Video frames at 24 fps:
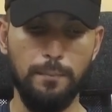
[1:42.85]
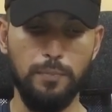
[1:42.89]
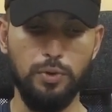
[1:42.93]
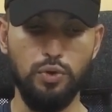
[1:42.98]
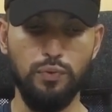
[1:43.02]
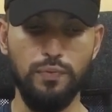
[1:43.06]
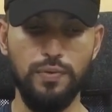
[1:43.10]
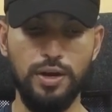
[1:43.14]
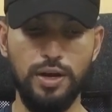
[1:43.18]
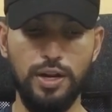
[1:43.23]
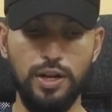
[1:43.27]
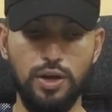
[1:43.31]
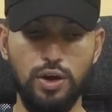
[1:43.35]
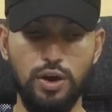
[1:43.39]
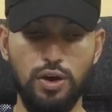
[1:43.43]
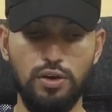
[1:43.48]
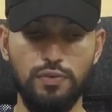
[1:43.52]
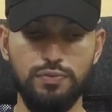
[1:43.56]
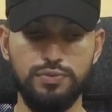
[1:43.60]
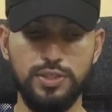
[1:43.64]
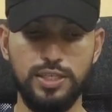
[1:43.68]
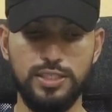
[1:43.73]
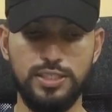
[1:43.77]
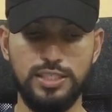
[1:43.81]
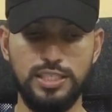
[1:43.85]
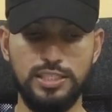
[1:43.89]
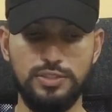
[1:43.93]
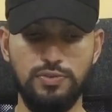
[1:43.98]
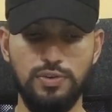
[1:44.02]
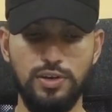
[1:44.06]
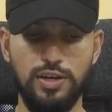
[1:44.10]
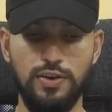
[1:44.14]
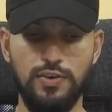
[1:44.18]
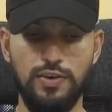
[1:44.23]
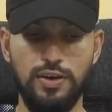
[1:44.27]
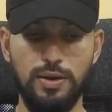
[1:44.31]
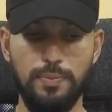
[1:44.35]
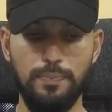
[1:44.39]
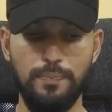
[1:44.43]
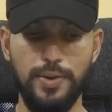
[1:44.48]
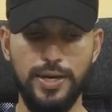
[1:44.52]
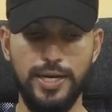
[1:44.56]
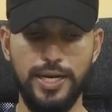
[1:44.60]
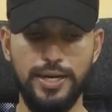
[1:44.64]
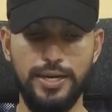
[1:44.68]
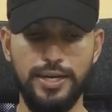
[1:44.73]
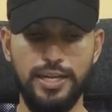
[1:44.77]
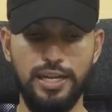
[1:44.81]
proven record of successful
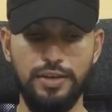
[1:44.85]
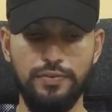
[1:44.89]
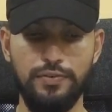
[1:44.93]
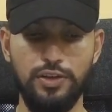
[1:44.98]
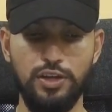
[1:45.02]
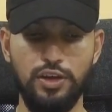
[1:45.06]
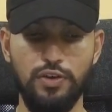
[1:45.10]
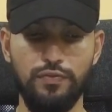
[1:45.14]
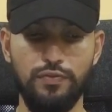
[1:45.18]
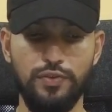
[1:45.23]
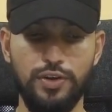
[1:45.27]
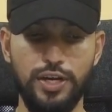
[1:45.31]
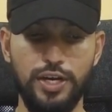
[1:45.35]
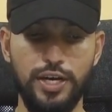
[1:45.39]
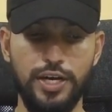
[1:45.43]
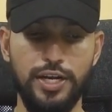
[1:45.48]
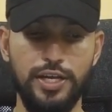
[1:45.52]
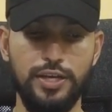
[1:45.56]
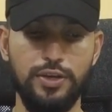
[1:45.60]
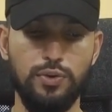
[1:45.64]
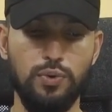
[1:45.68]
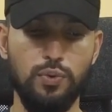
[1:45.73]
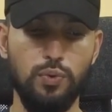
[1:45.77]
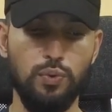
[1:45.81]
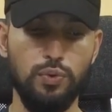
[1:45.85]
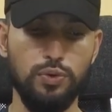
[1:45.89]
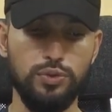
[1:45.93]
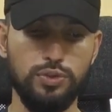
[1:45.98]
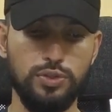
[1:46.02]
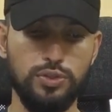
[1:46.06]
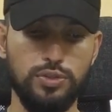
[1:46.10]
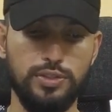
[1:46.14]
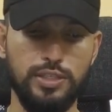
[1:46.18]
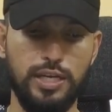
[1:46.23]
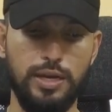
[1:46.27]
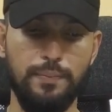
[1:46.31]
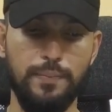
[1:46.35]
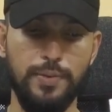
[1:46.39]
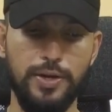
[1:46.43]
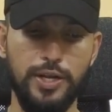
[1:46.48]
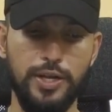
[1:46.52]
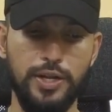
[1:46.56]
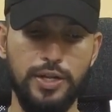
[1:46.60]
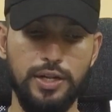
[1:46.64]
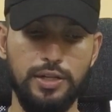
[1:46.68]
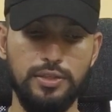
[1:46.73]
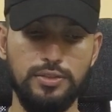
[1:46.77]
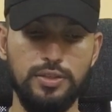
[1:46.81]
development and delivery of training courses and
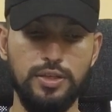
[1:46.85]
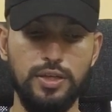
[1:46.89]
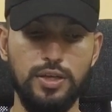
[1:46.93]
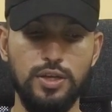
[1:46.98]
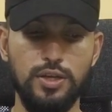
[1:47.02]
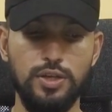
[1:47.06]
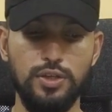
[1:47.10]
materials,